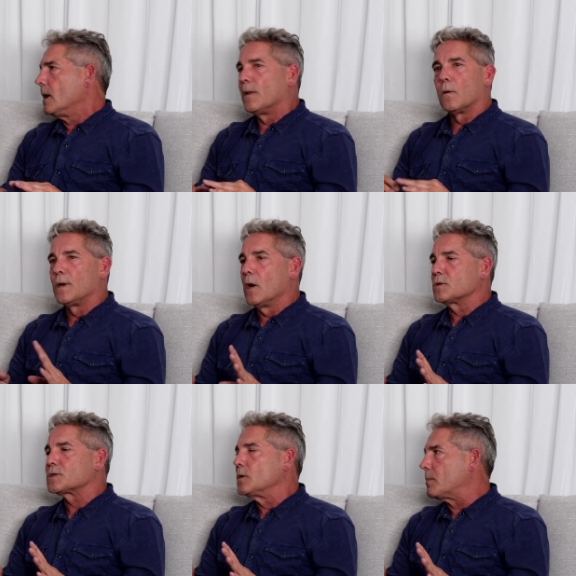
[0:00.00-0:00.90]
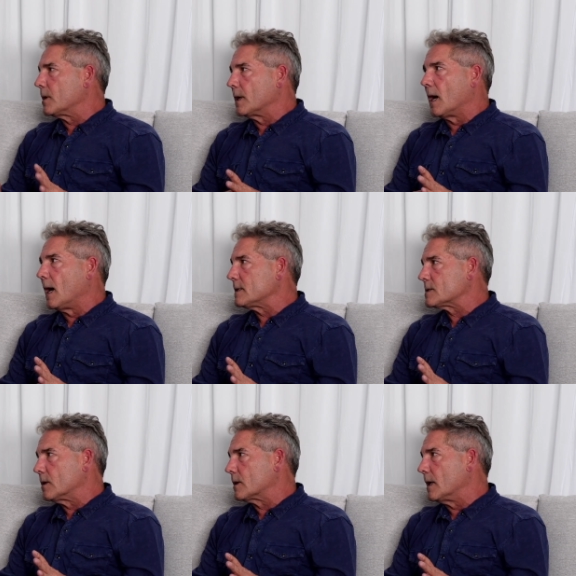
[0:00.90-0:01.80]
There were no super
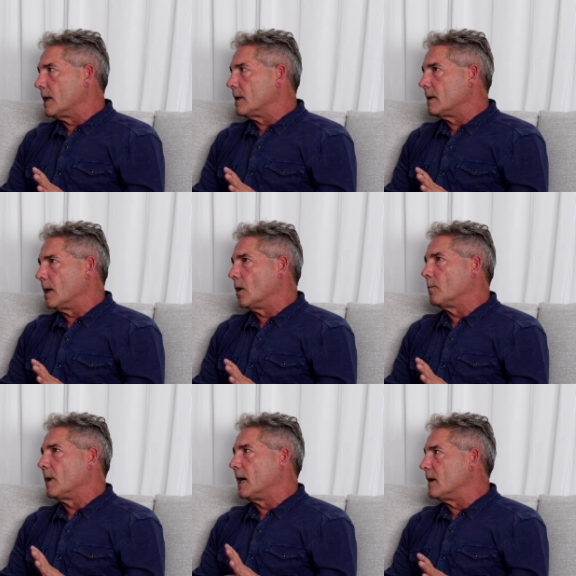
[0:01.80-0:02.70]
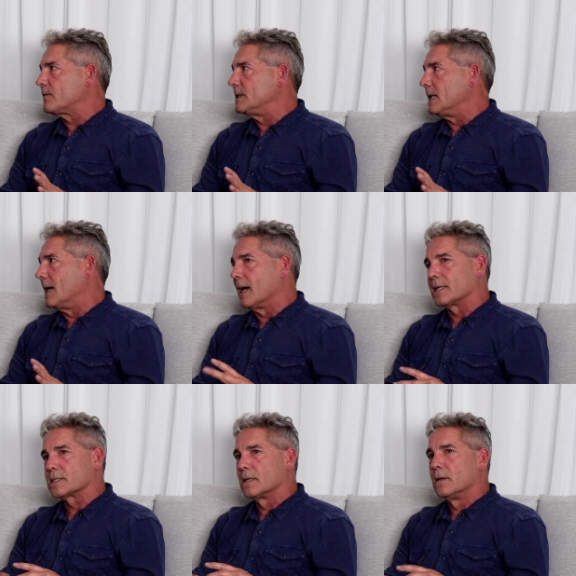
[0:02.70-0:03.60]
yachts, okay, held by FTX